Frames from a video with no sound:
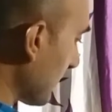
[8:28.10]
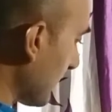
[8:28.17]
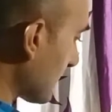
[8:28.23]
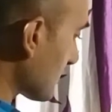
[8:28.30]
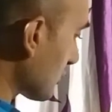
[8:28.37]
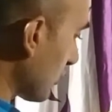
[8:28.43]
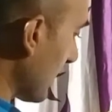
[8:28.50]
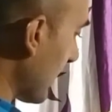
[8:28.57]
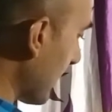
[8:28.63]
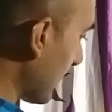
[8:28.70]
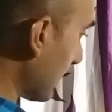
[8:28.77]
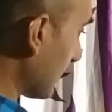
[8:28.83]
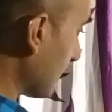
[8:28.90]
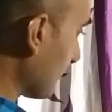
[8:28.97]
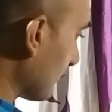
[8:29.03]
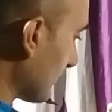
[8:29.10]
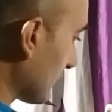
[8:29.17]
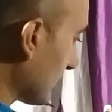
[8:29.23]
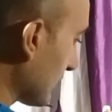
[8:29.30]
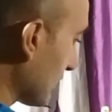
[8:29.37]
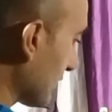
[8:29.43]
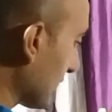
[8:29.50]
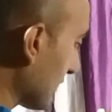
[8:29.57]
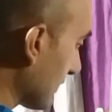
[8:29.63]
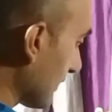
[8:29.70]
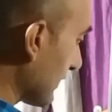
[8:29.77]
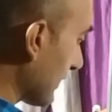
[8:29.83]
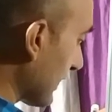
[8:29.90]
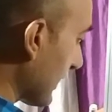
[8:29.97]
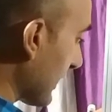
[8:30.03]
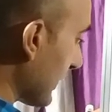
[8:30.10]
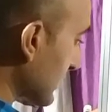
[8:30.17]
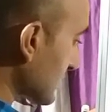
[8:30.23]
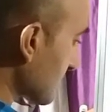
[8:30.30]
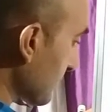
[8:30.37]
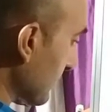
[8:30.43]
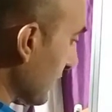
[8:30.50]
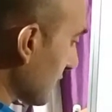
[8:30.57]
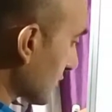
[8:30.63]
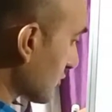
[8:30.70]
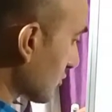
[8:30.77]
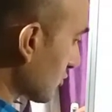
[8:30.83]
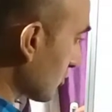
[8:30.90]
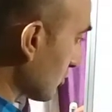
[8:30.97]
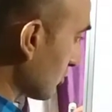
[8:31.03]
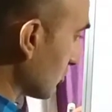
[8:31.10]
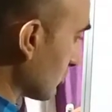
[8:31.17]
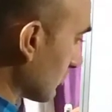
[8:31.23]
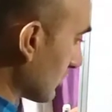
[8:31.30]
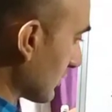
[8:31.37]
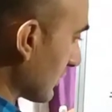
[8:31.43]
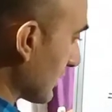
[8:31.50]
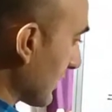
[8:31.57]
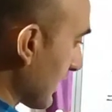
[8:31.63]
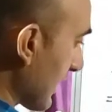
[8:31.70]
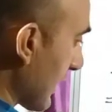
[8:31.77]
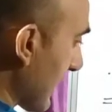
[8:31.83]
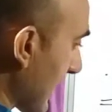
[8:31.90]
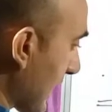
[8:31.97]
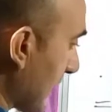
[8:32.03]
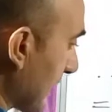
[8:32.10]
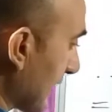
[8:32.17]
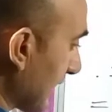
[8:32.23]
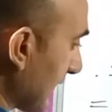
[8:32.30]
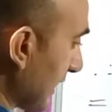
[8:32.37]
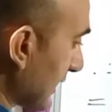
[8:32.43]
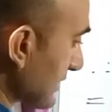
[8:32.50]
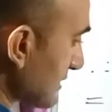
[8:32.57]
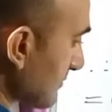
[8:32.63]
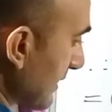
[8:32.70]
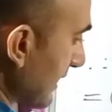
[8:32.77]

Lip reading: plus 1, x plus 2 and x